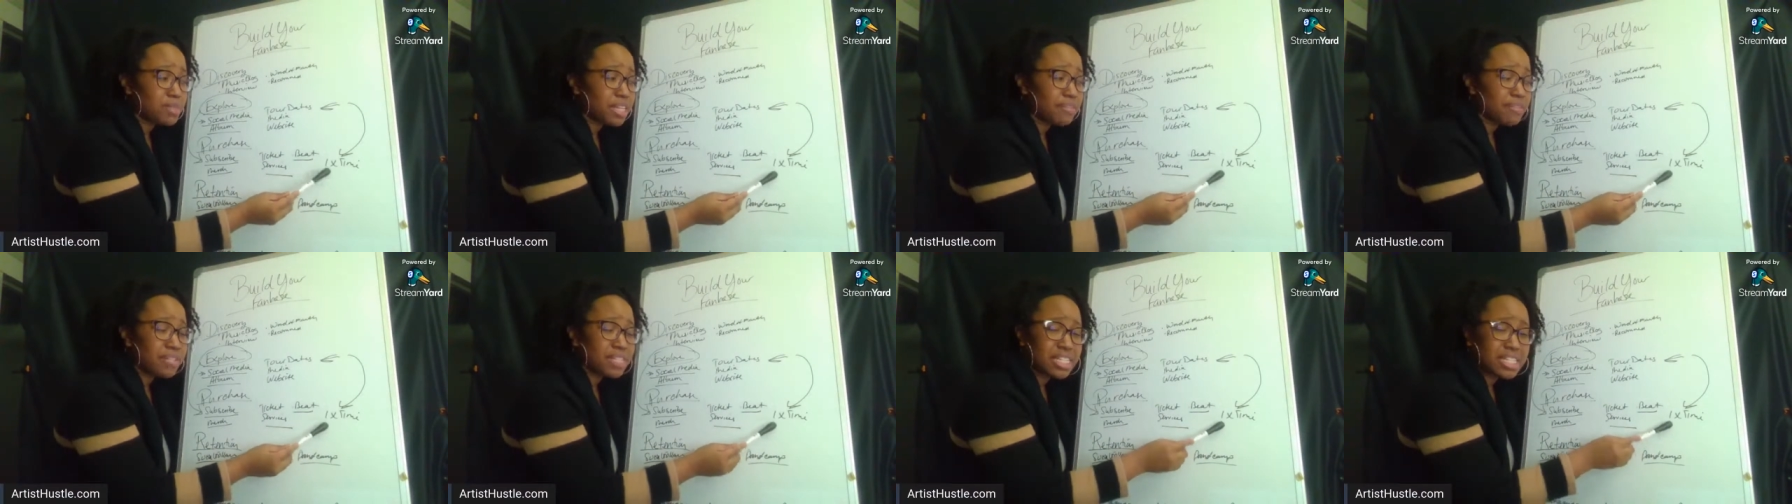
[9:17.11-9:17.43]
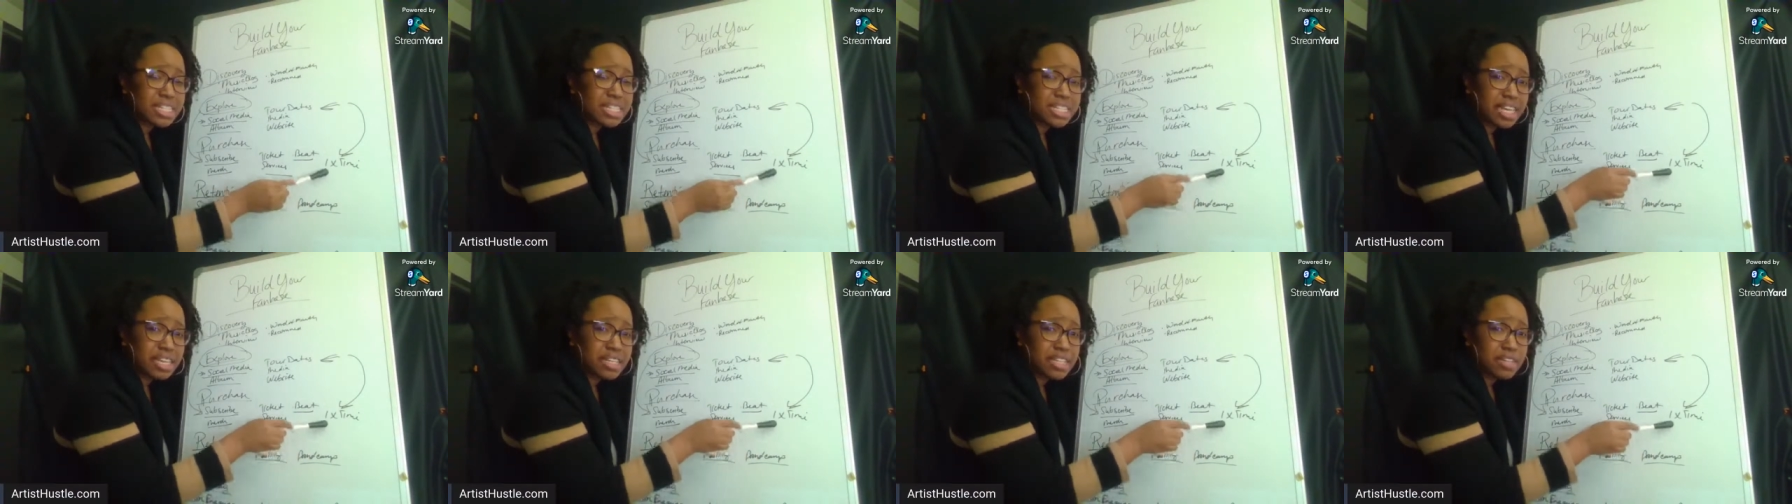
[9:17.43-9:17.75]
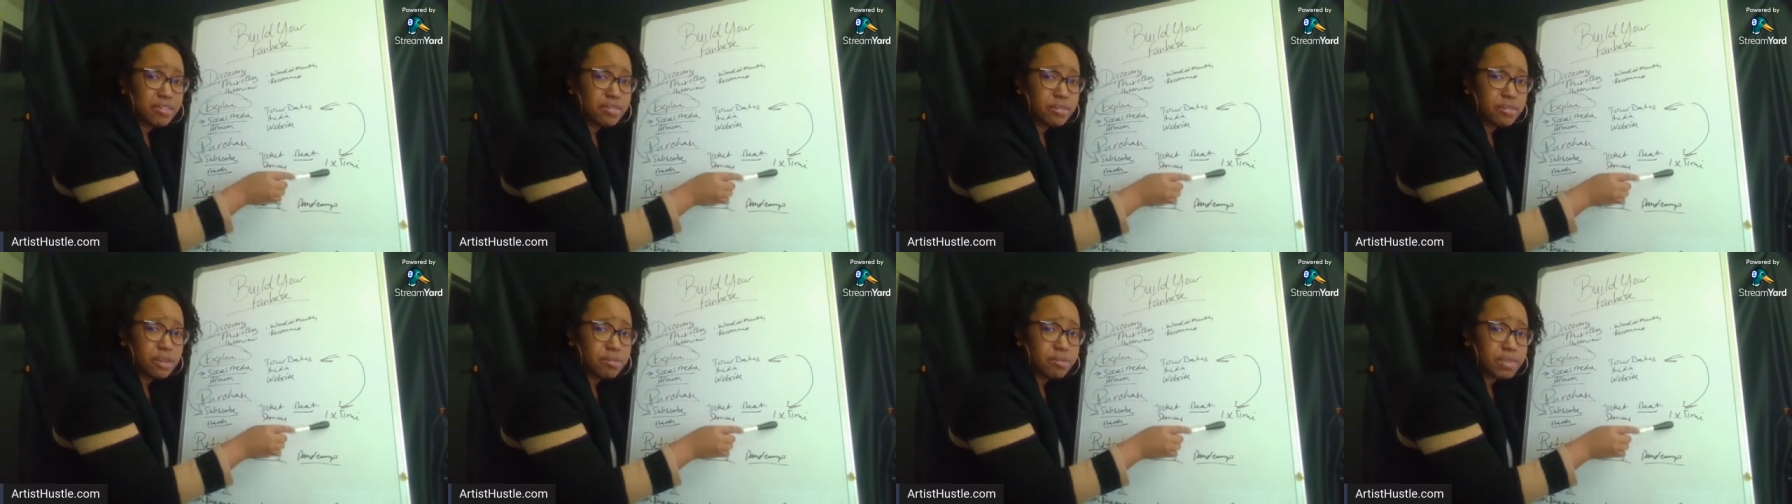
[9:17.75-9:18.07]
seven to 10
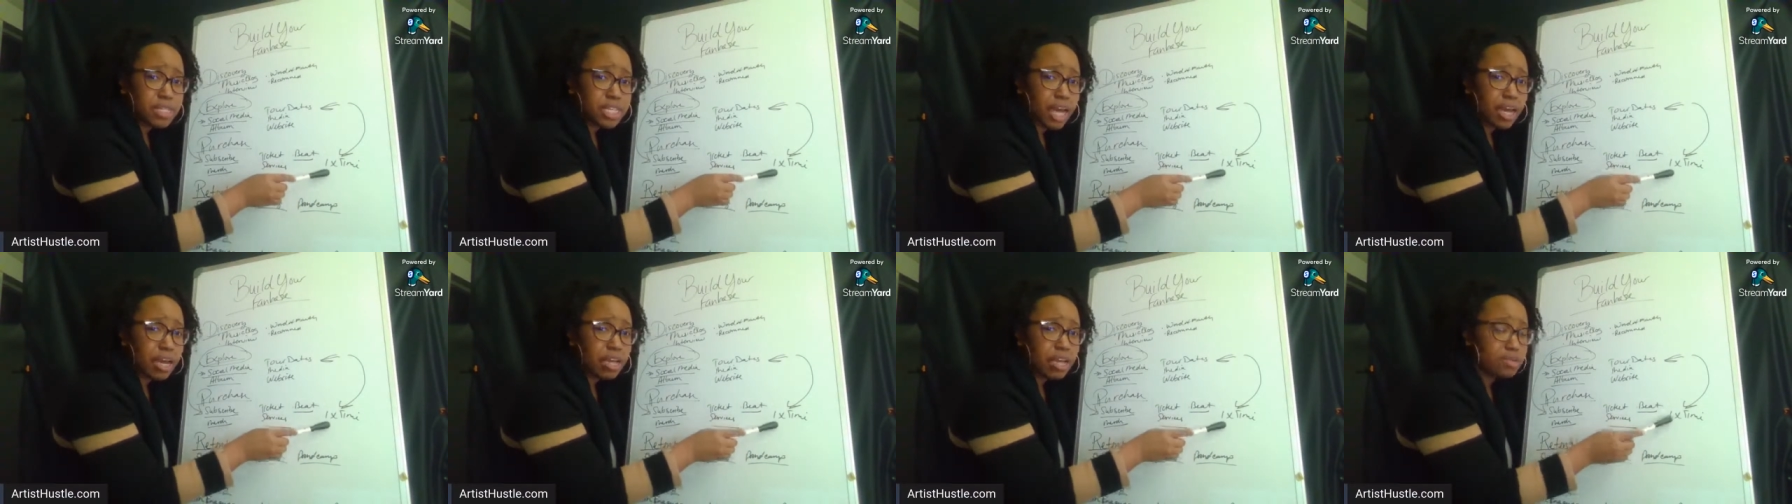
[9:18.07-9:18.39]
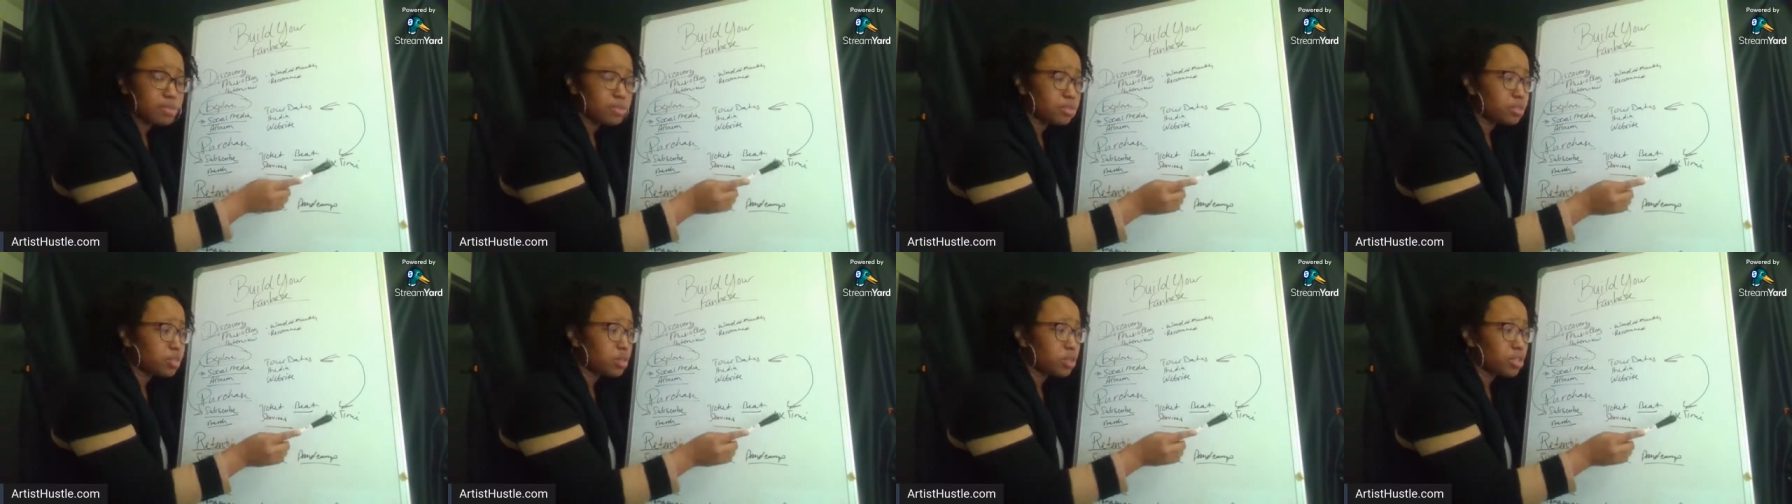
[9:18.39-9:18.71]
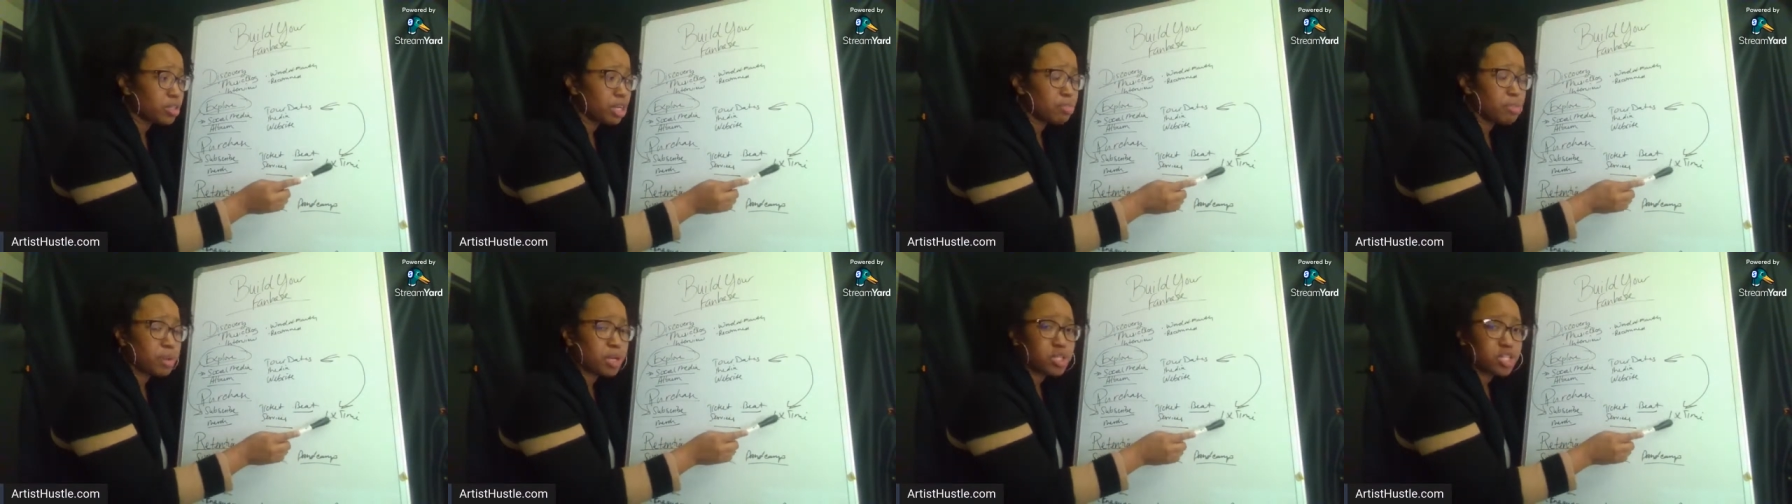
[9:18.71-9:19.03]
different times
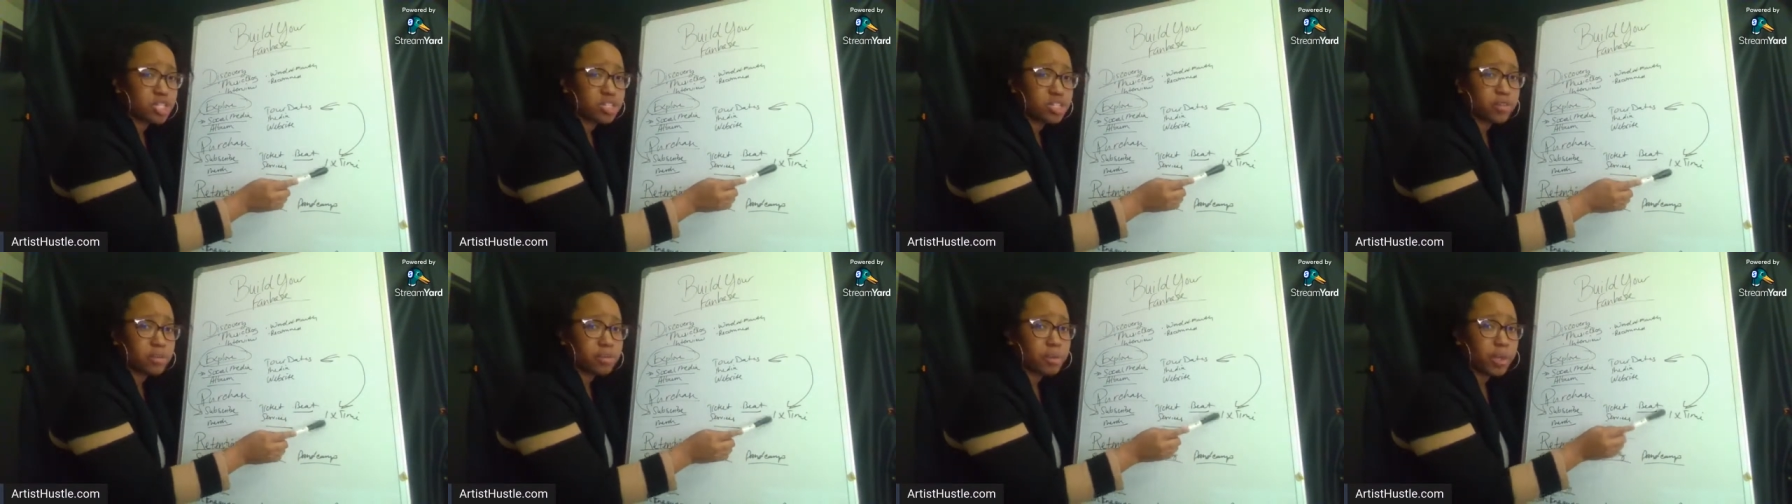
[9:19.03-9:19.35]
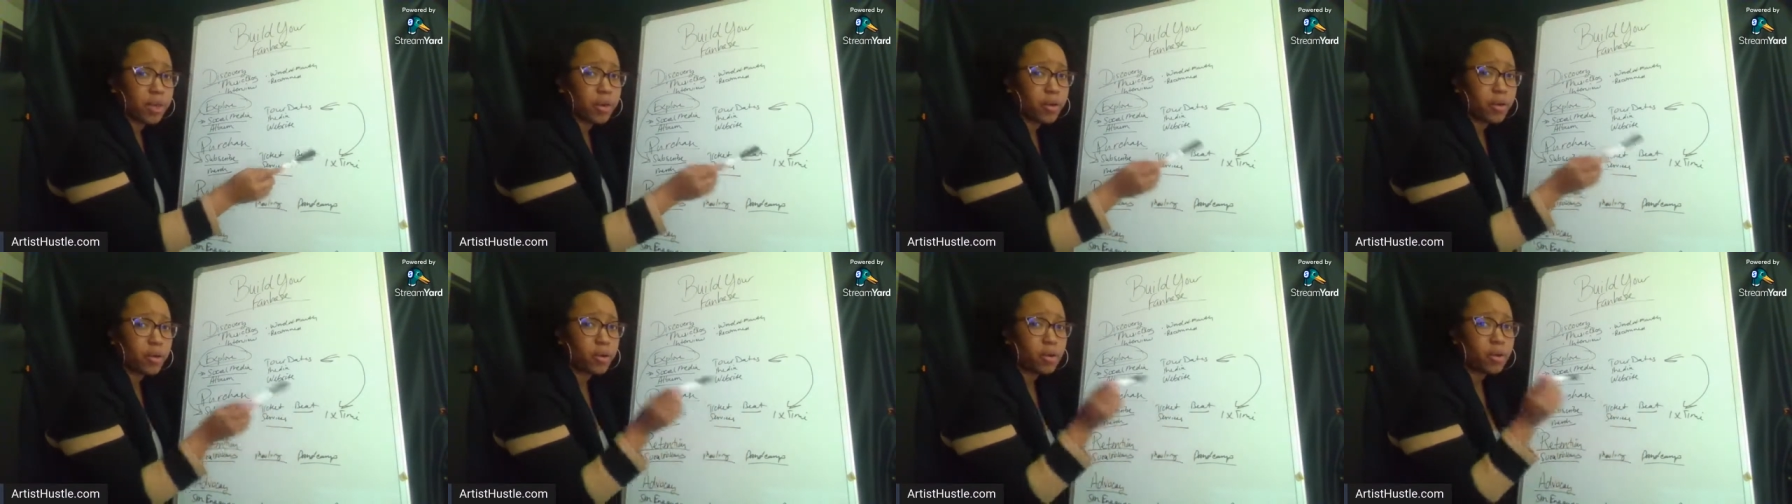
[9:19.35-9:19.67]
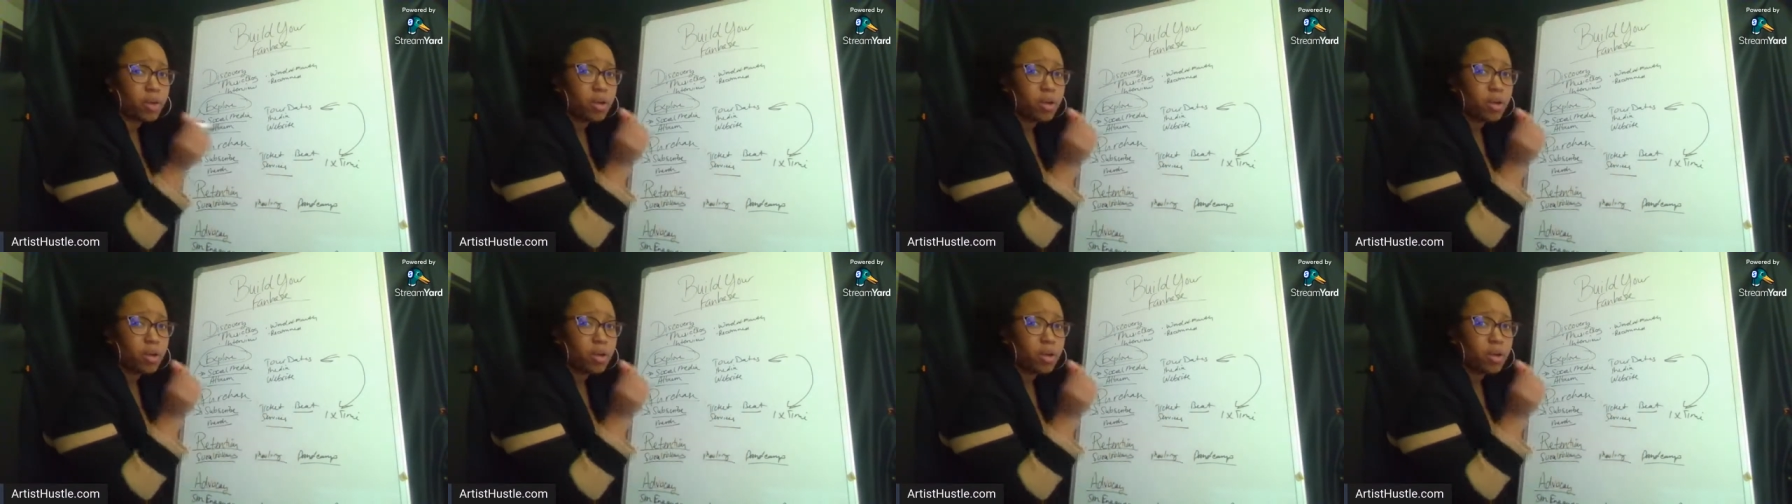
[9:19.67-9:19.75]
before they purchase from you.